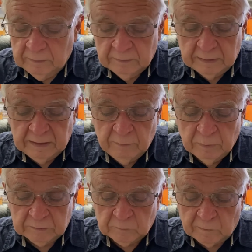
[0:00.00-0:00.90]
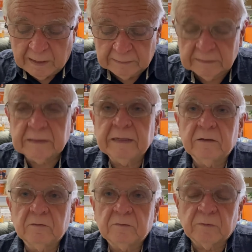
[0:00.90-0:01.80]
that he must rise
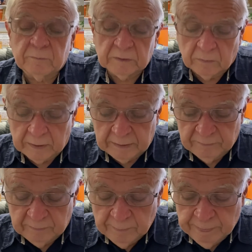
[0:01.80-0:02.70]
again from the grave.